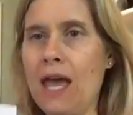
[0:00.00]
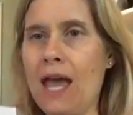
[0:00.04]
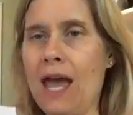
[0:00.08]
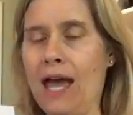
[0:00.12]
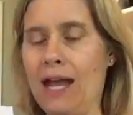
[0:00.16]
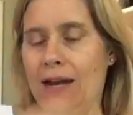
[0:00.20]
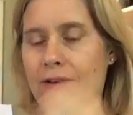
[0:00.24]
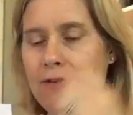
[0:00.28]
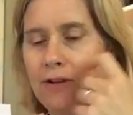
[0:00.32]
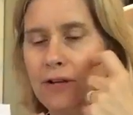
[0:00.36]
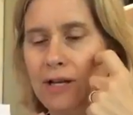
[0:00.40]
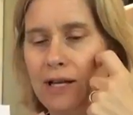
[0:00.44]

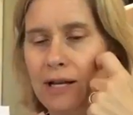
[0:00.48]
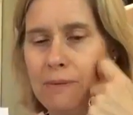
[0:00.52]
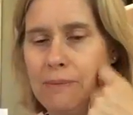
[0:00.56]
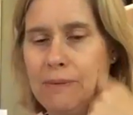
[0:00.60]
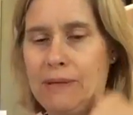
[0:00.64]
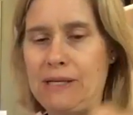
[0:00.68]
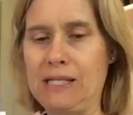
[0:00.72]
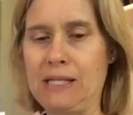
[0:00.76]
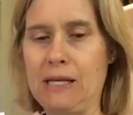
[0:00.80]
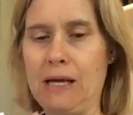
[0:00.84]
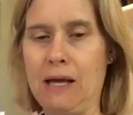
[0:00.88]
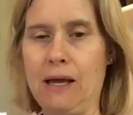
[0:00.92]
and if you get a
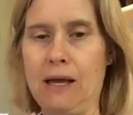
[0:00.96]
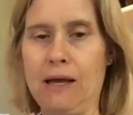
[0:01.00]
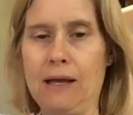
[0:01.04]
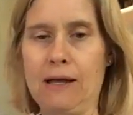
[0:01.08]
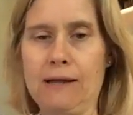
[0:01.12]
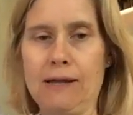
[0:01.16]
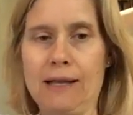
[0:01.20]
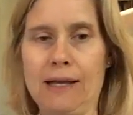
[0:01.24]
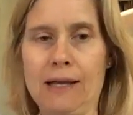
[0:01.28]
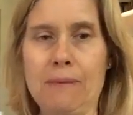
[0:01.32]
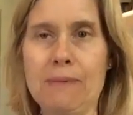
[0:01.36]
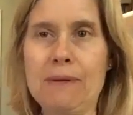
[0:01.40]
piece
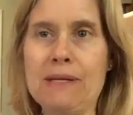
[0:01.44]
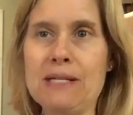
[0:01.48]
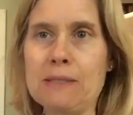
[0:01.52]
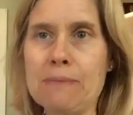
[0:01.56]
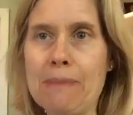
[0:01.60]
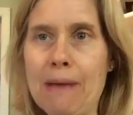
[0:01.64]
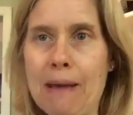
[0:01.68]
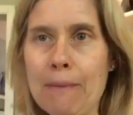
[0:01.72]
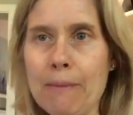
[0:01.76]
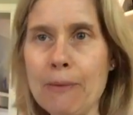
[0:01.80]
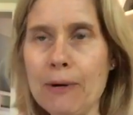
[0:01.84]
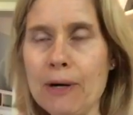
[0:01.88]
of
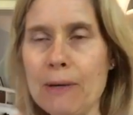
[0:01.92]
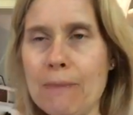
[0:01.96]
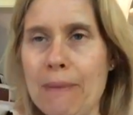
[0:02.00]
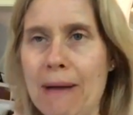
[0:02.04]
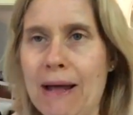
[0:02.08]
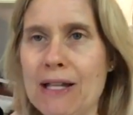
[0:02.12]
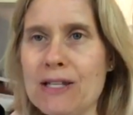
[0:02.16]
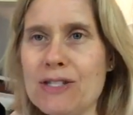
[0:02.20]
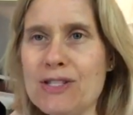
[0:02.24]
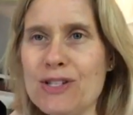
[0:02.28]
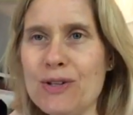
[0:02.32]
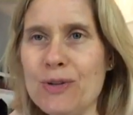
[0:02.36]
paper and a
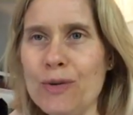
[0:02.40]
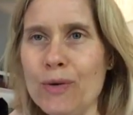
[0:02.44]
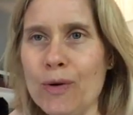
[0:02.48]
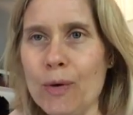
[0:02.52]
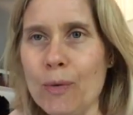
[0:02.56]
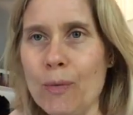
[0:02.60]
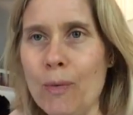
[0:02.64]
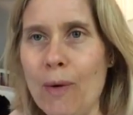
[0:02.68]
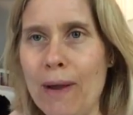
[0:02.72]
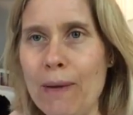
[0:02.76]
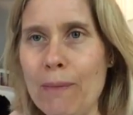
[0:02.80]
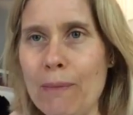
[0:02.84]
pencil or
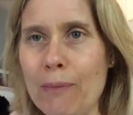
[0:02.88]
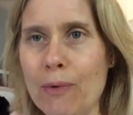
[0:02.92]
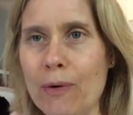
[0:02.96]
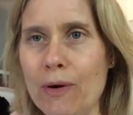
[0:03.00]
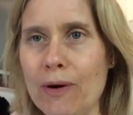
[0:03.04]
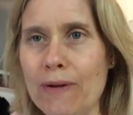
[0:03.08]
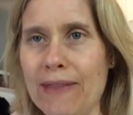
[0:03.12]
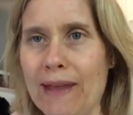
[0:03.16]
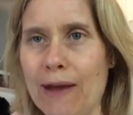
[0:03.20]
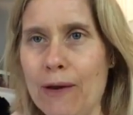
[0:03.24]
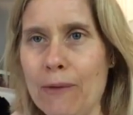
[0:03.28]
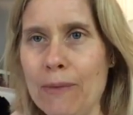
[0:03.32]
a
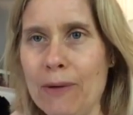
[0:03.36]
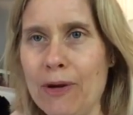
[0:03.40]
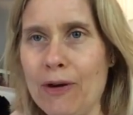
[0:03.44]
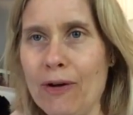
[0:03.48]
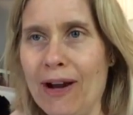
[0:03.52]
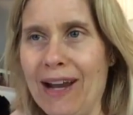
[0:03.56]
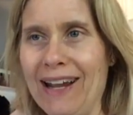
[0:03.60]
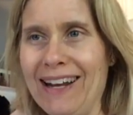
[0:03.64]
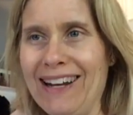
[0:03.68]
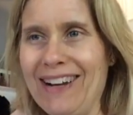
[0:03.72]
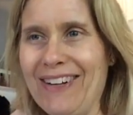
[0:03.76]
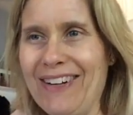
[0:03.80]
whiteboard, that would be great.